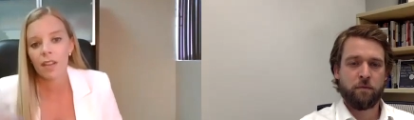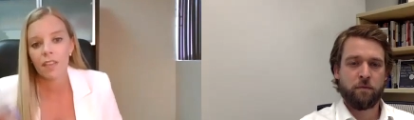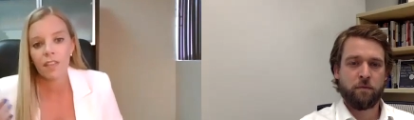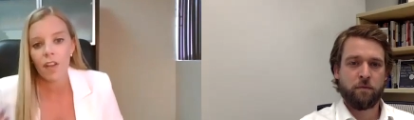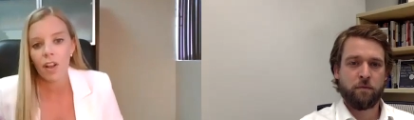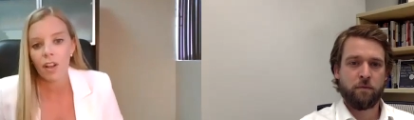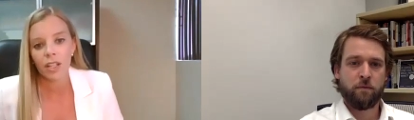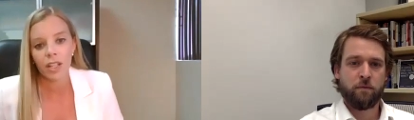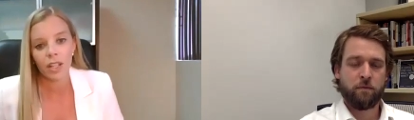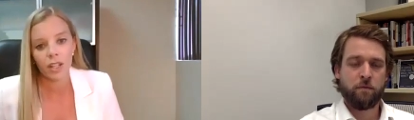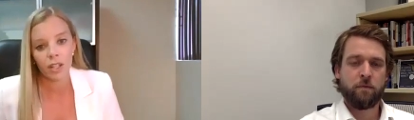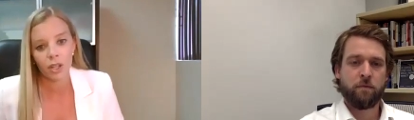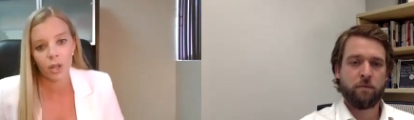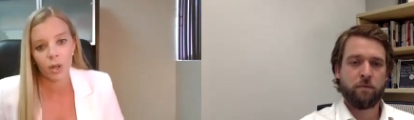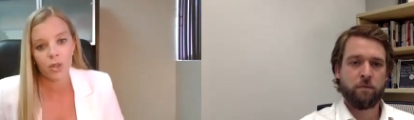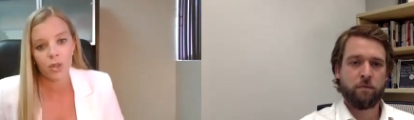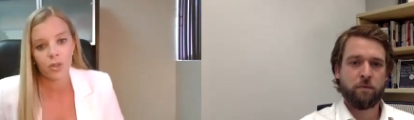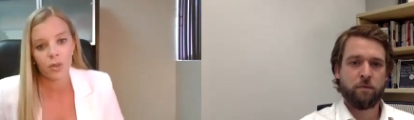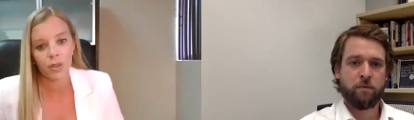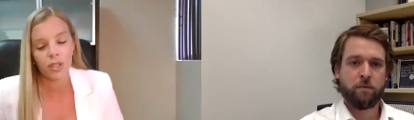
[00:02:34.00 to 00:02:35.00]
Speaker 1: and falling at a
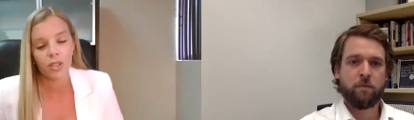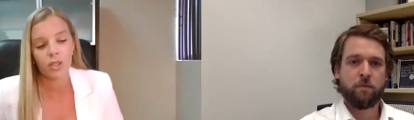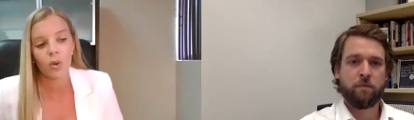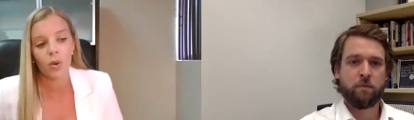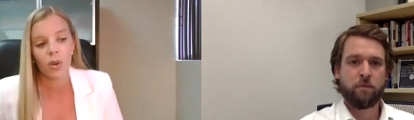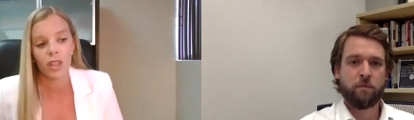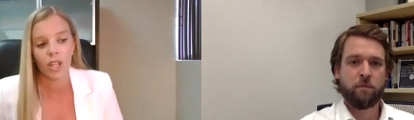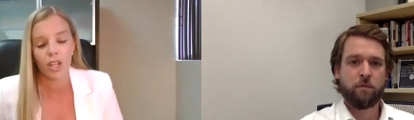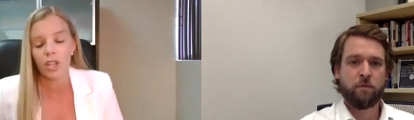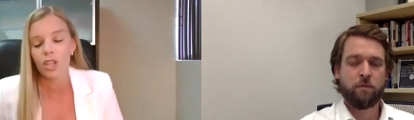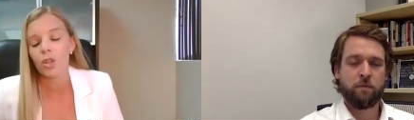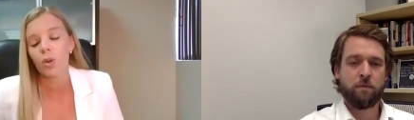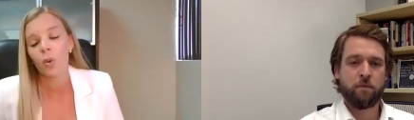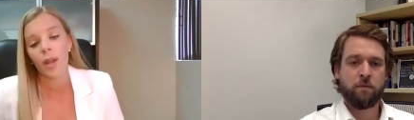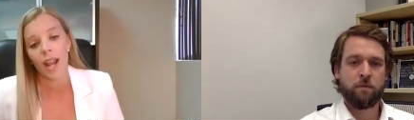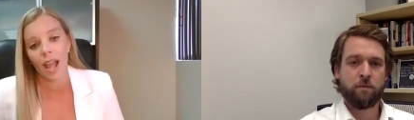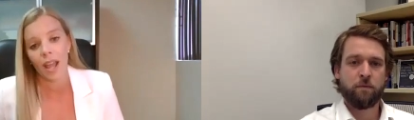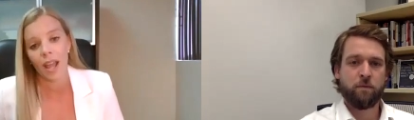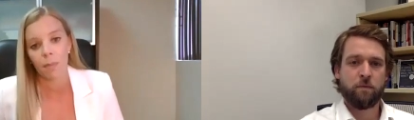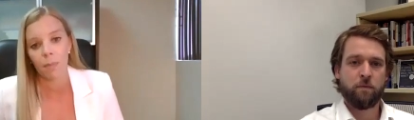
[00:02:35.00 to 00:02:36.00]
grocery store that knew it
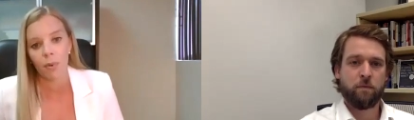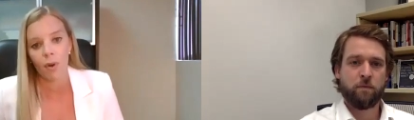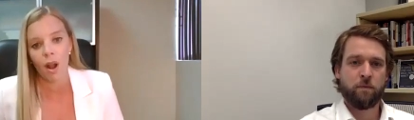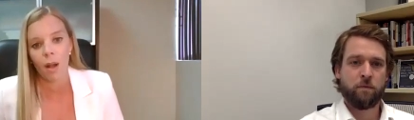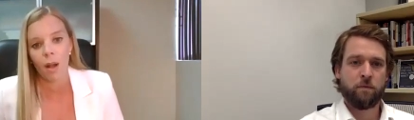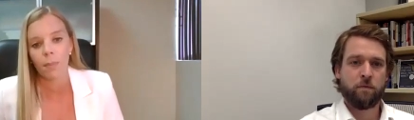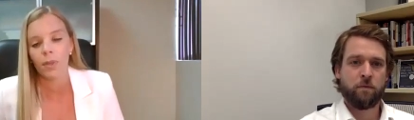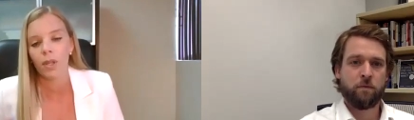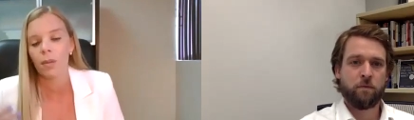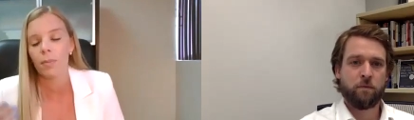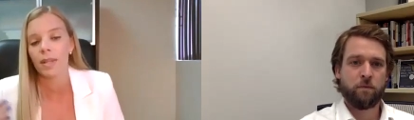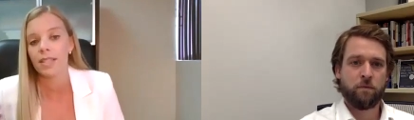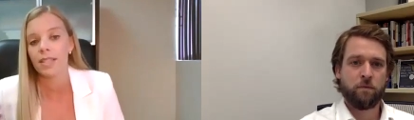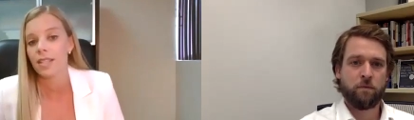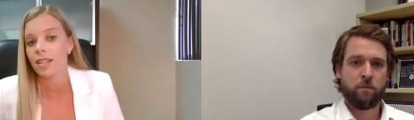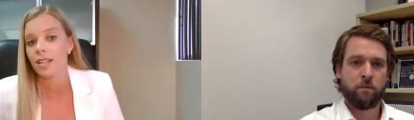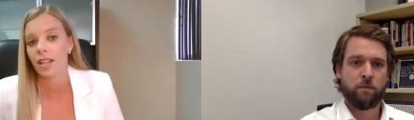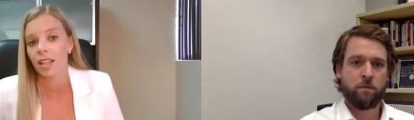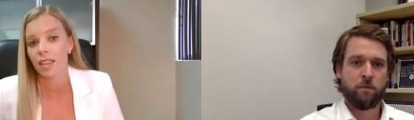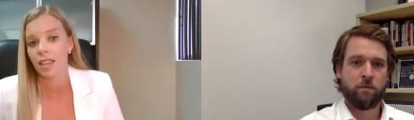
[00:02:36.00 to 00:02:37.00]
had a problem and did
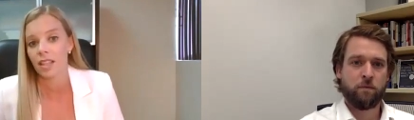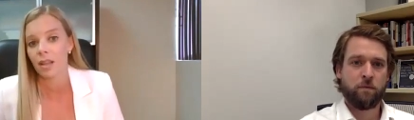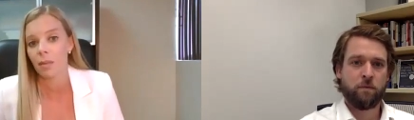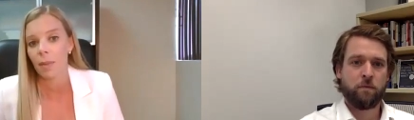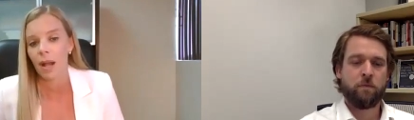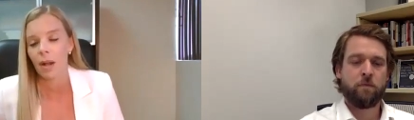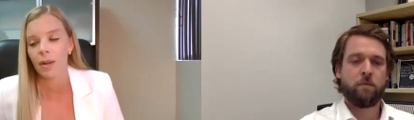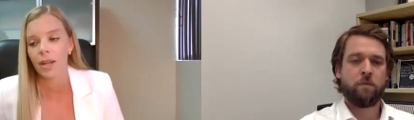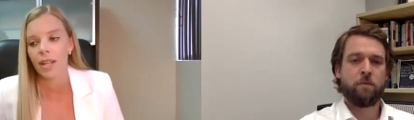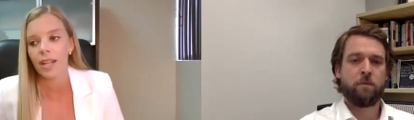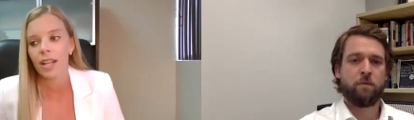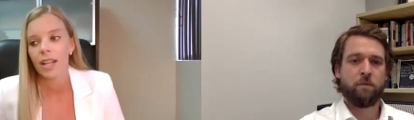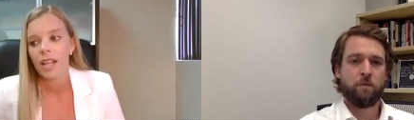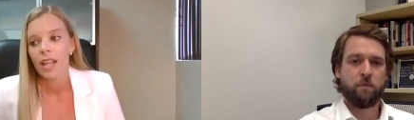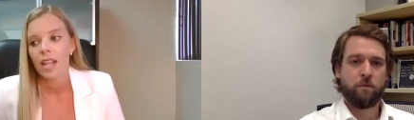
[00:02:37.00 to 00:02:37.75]
nothing about it,